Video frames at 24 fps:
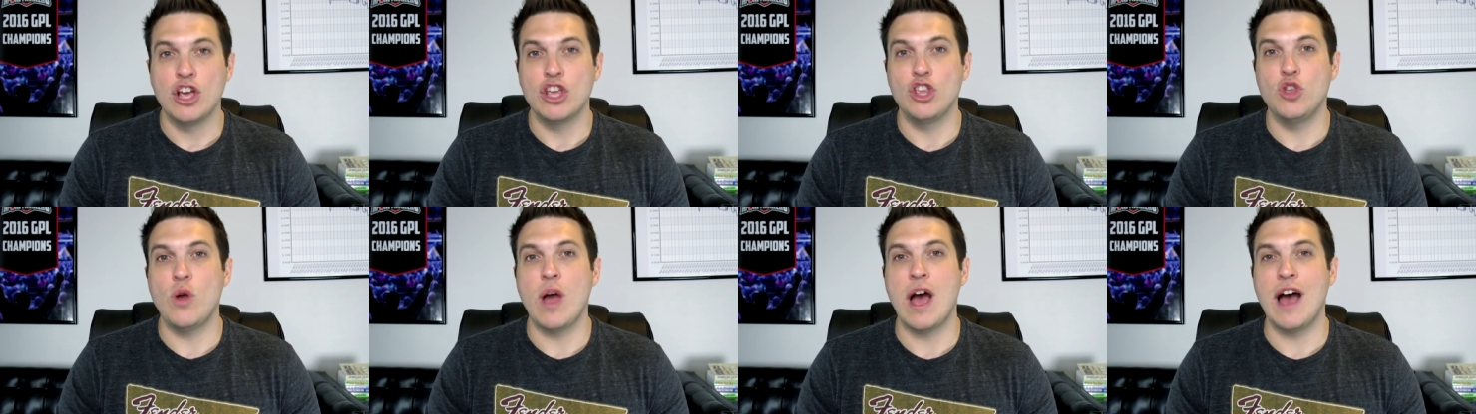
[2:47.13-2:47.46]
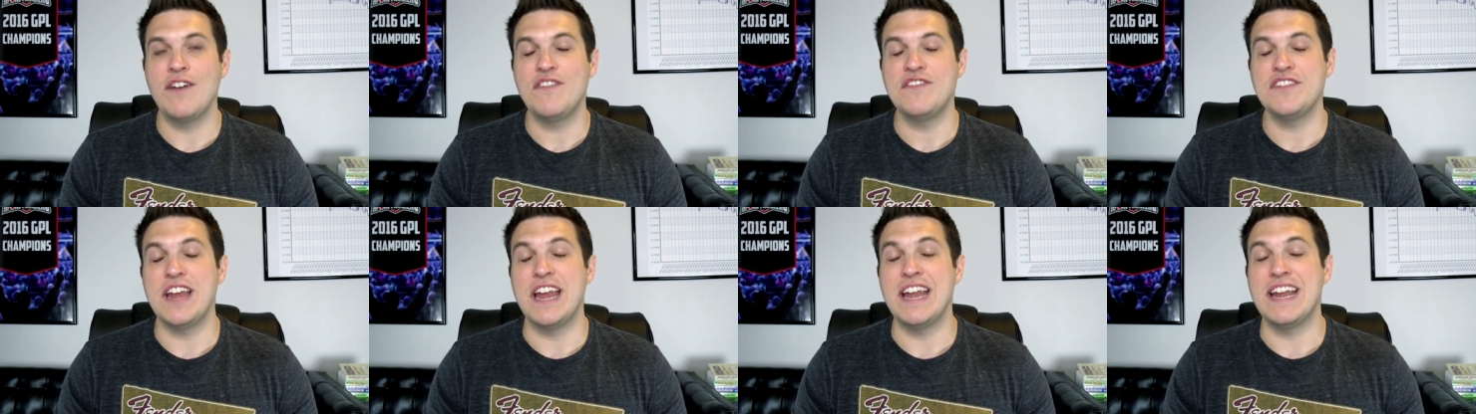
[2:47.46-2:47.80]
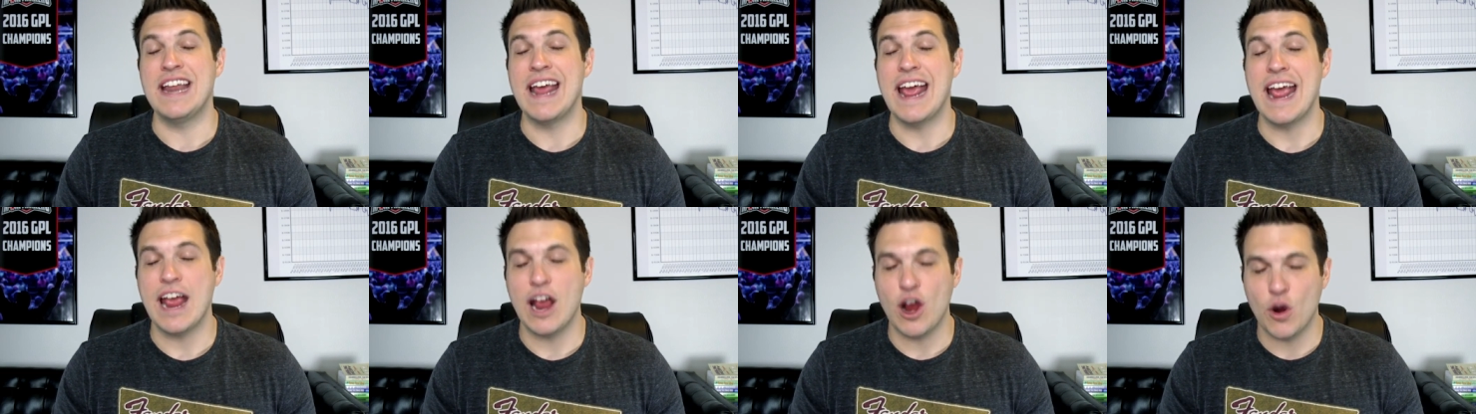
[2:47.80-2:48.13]
you have an
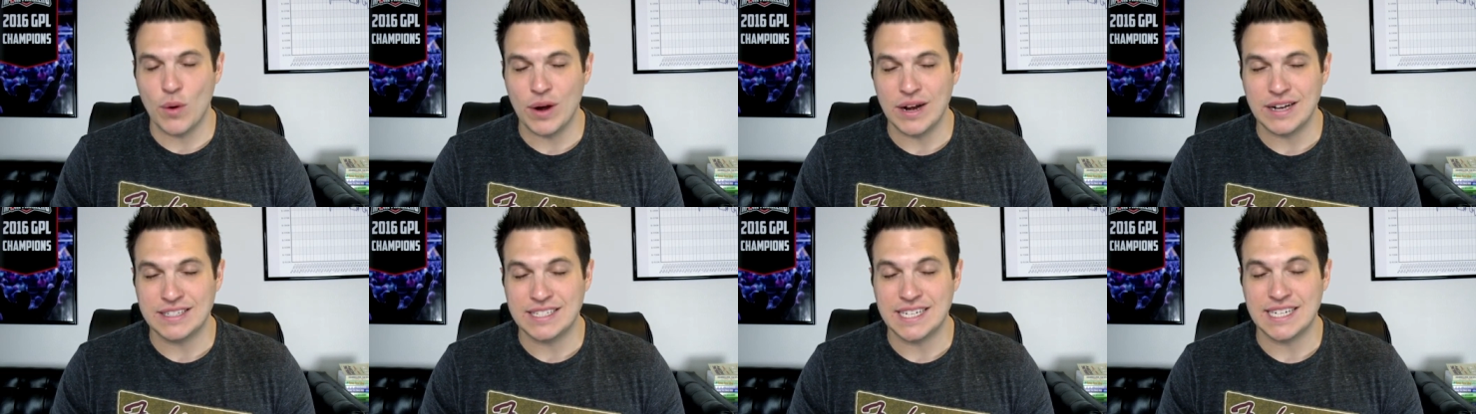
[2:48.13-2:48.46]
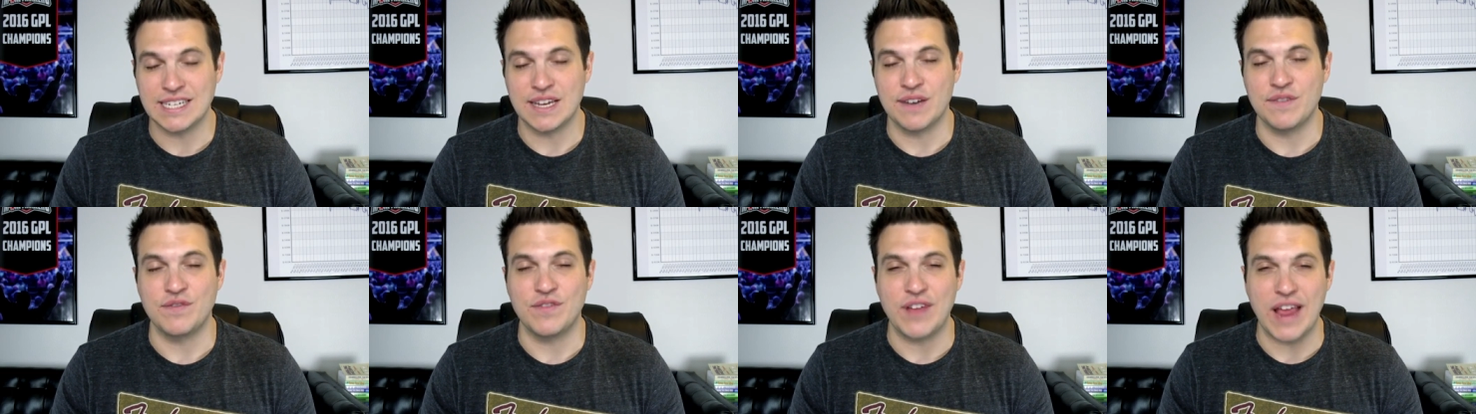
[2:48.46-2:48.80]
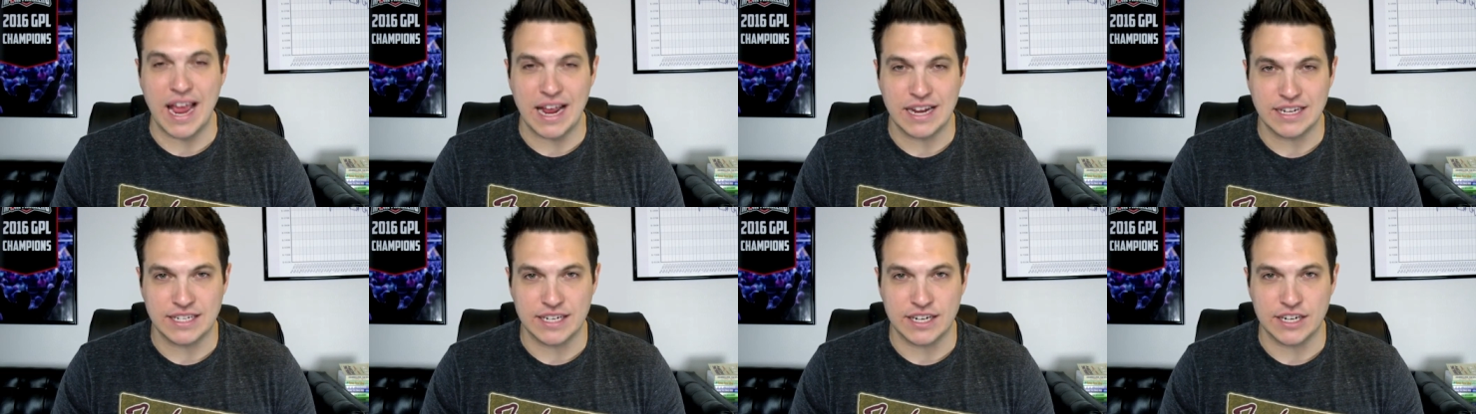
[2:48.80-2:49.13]
inherent
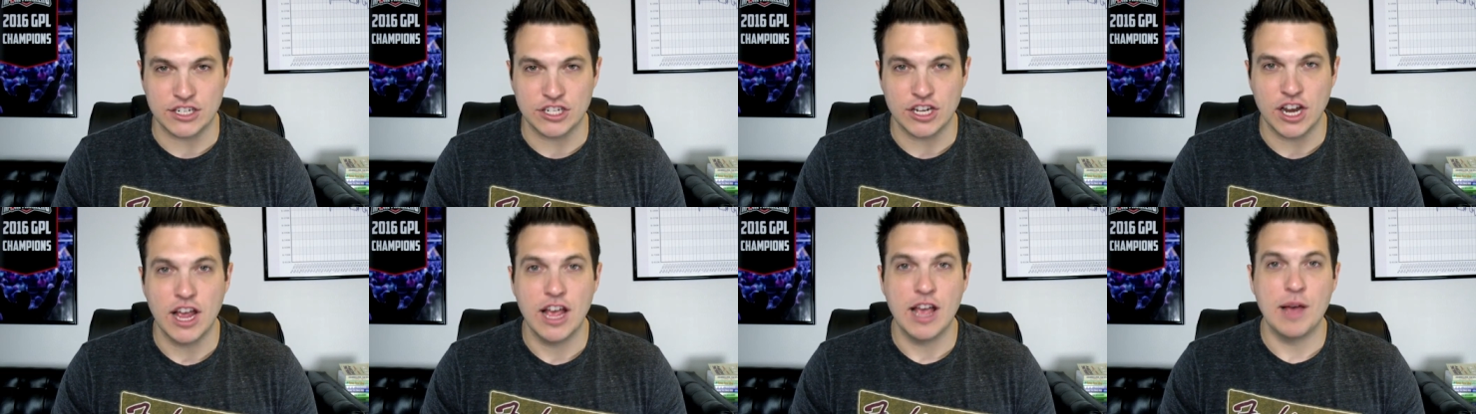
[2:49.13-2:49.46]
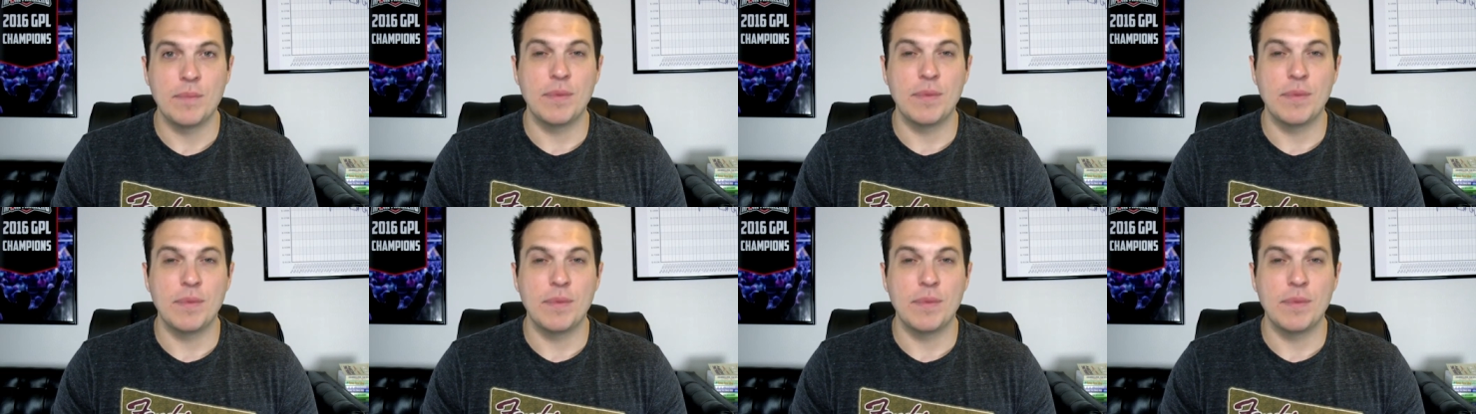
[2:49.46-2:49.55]
disadvantage